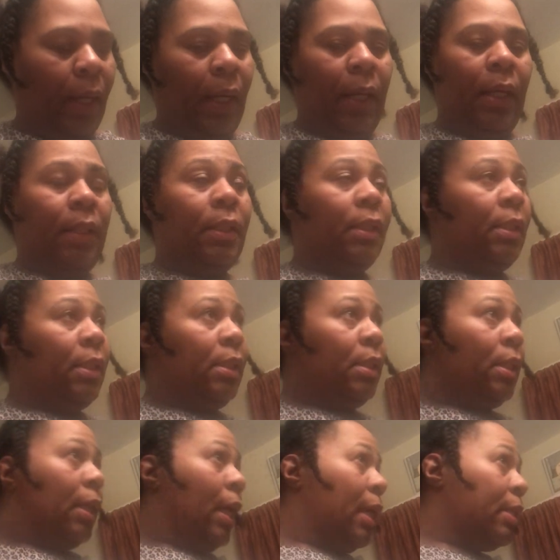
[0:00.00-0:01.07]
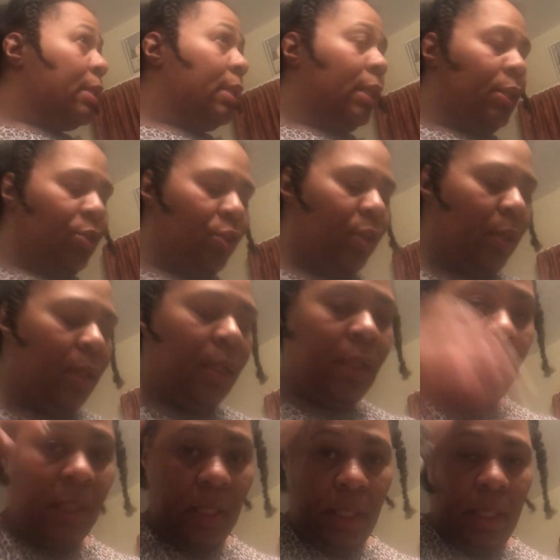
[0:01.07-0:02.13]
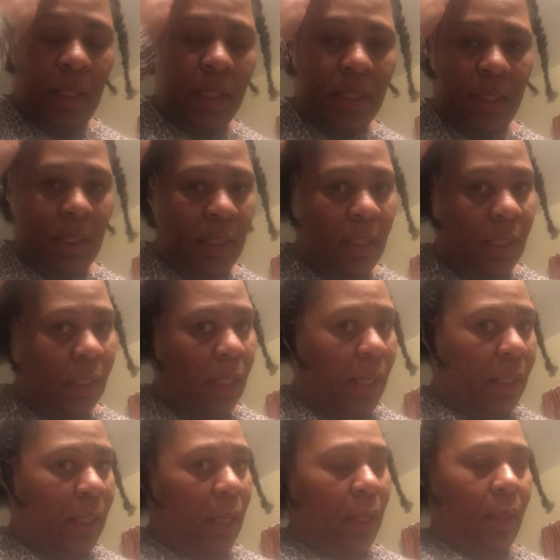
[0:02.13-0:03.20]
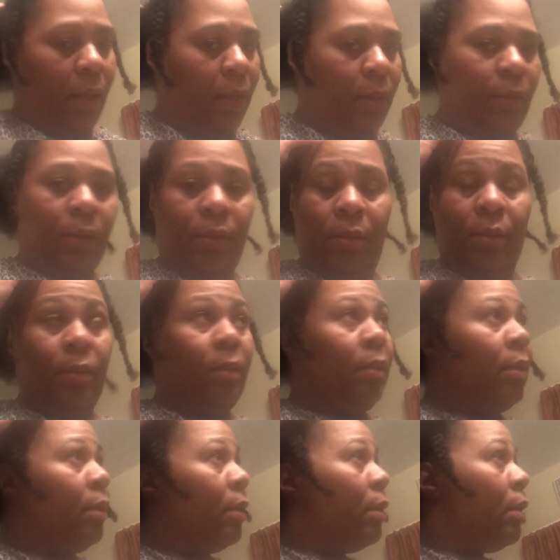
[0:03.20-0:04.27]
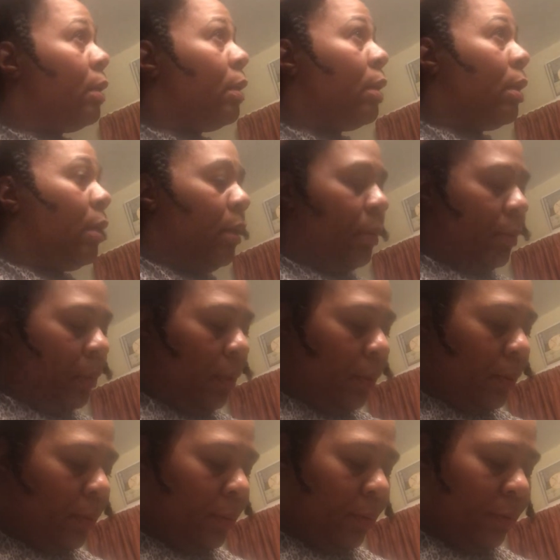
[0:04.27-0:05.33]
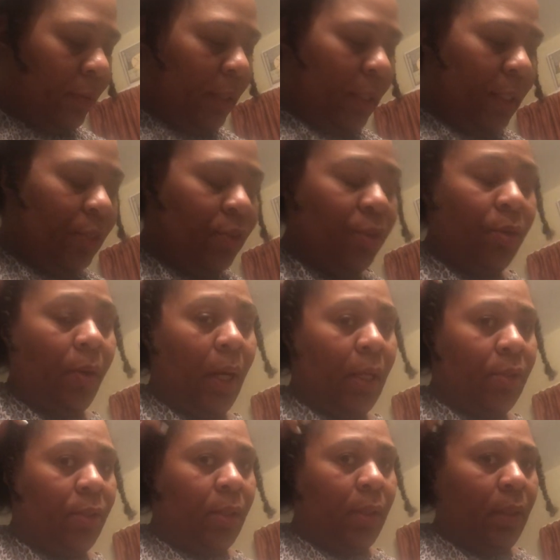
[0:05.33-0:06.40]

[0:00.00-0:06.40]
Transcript: And this is the last section. See, it didn't take that long to do. I don't know if it itched, scratch it.